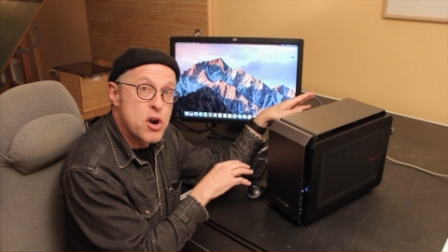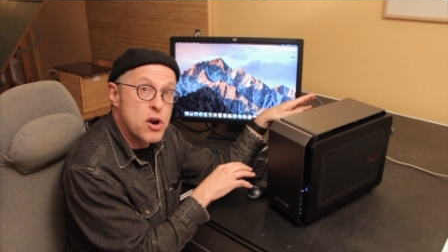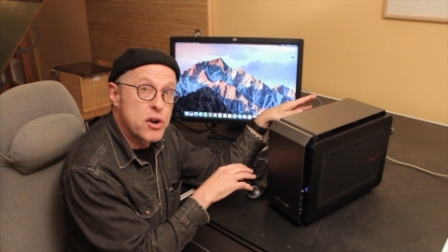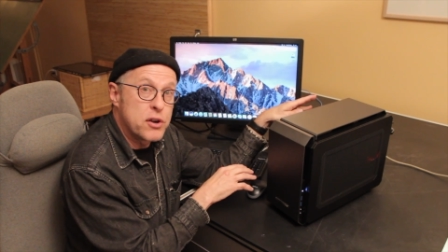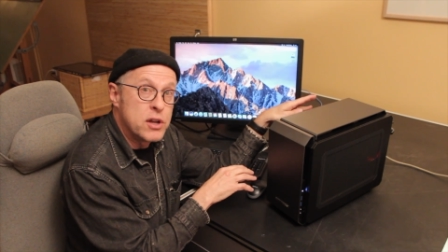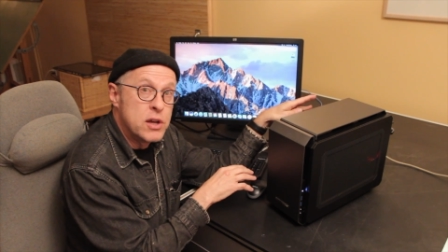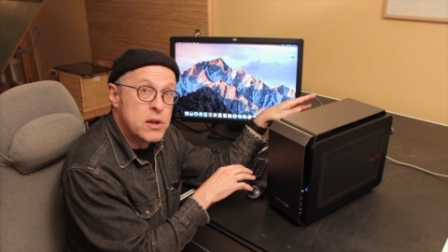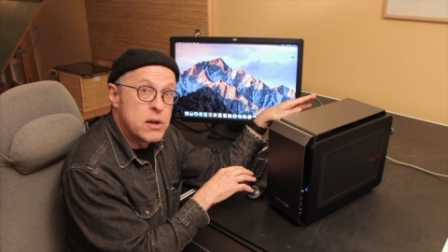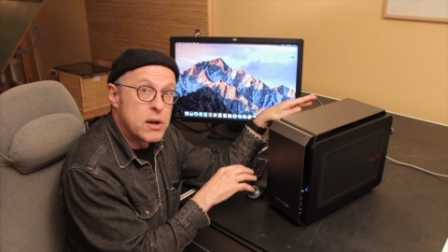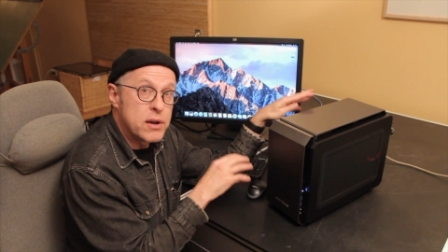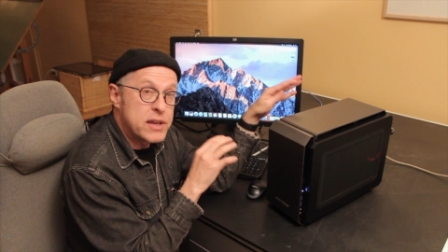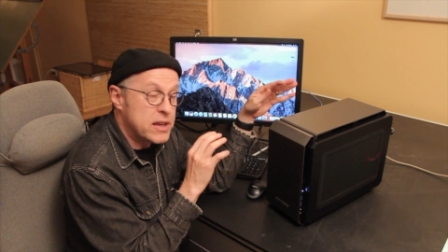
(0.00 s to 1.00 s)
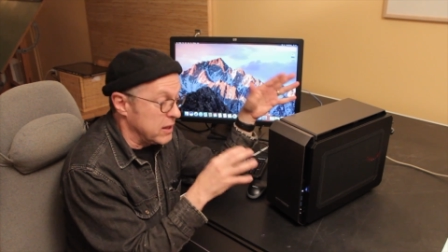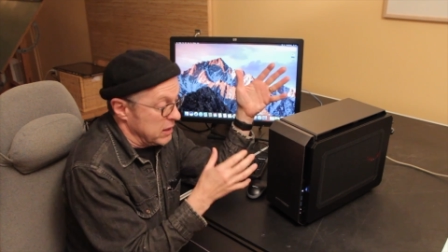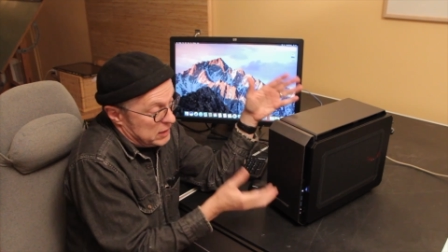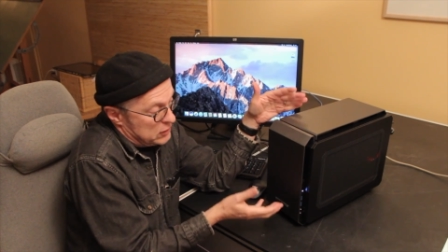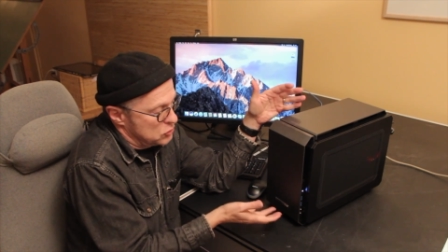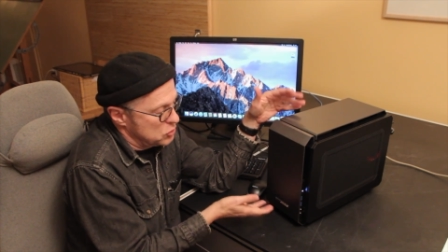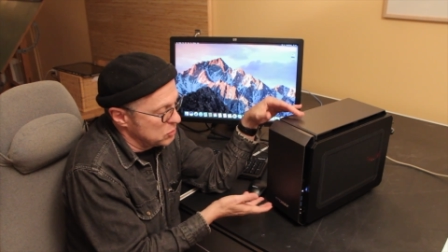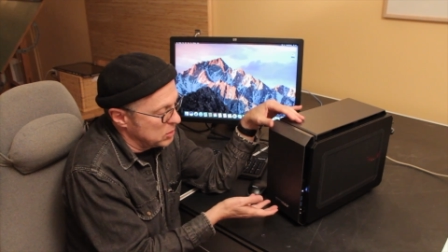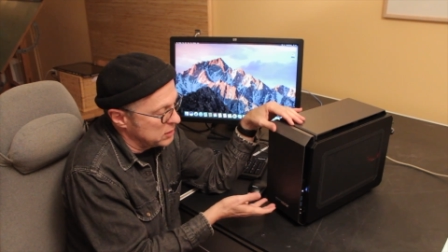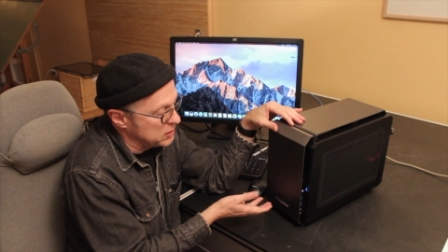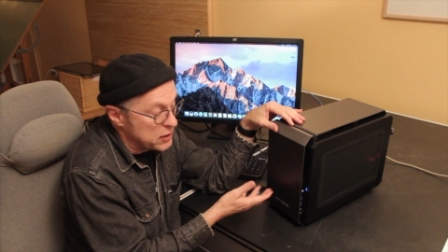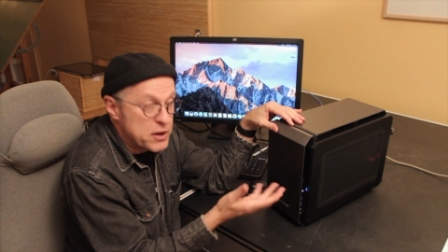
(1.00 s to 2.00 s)
card uh,
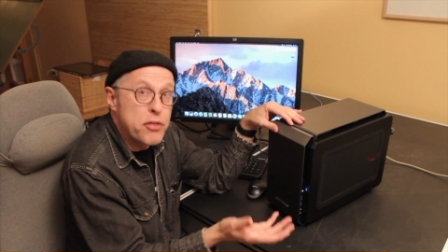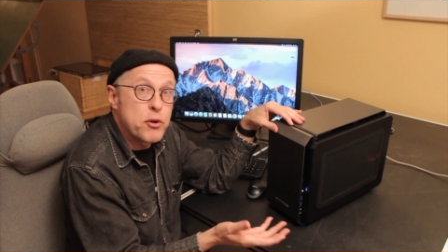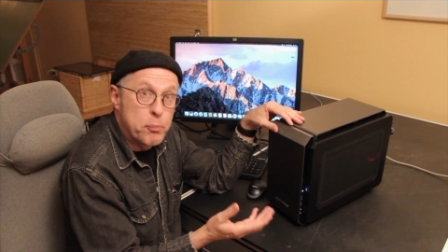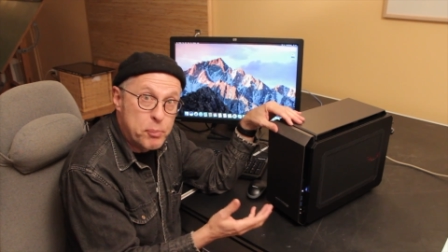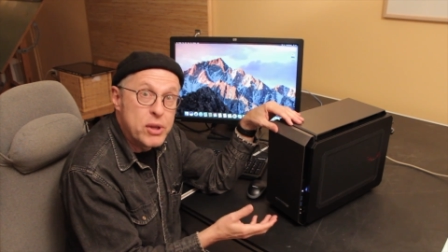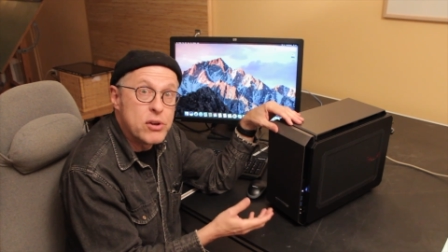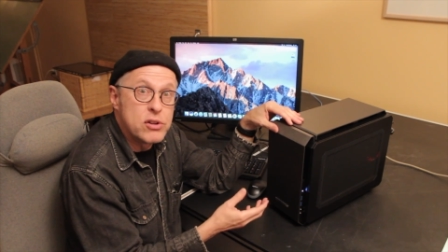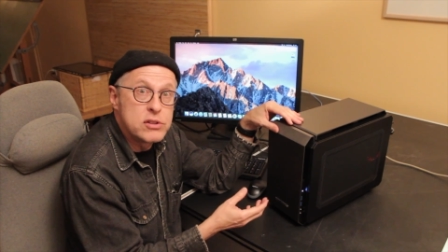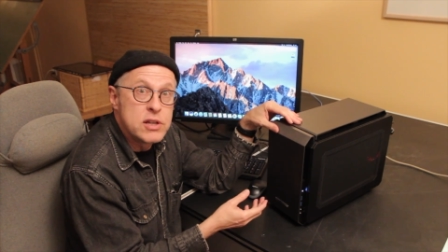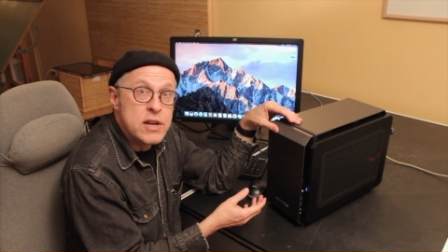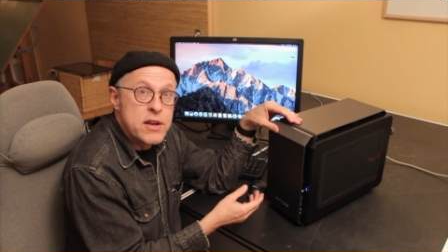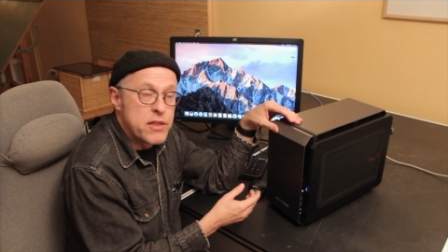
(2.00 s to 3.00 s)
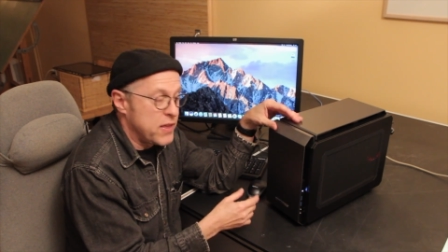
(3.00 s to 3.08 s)
into another build,